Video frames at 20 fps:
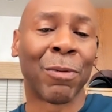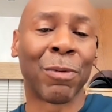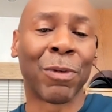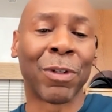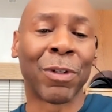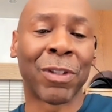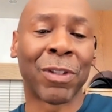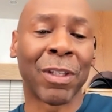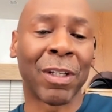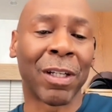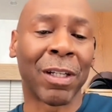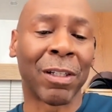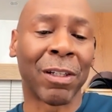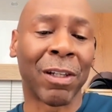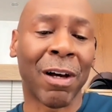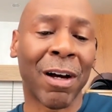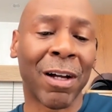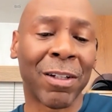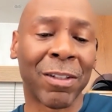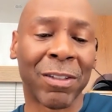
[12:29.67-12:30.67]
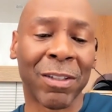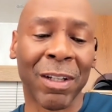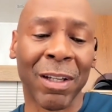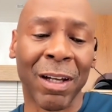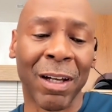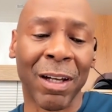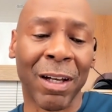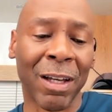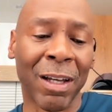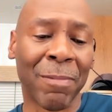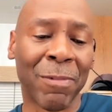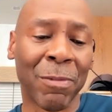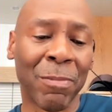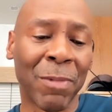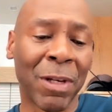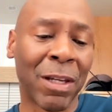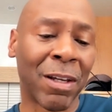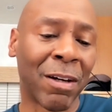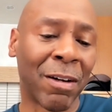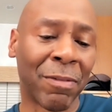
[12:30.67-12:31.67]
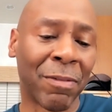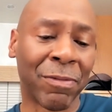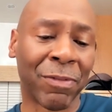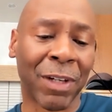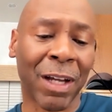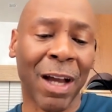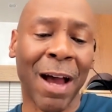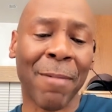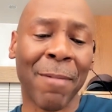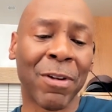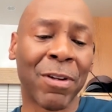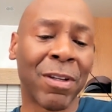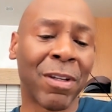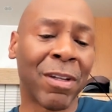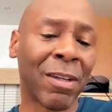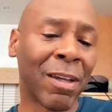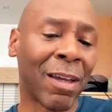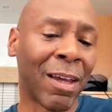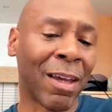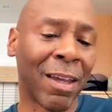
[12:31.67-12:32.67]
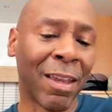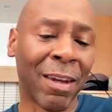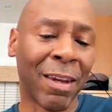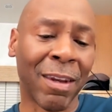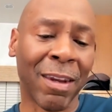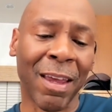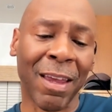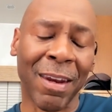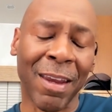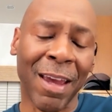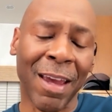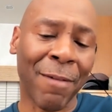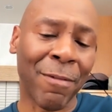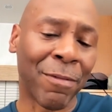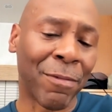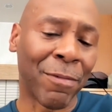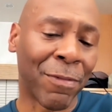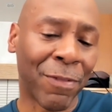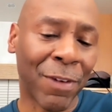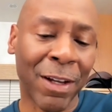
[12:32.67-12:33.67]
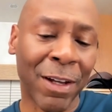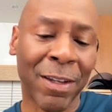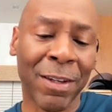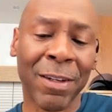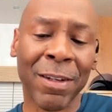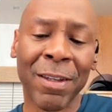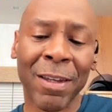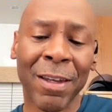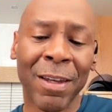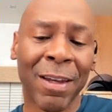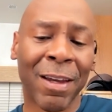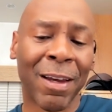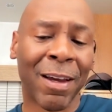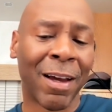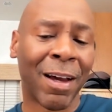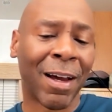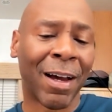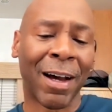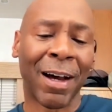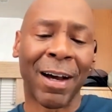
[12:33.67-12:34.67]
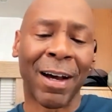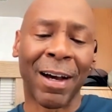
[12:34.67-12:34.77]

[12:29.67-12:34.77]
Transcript: with a large uh, implement of comedy and, and having fun. Kevin,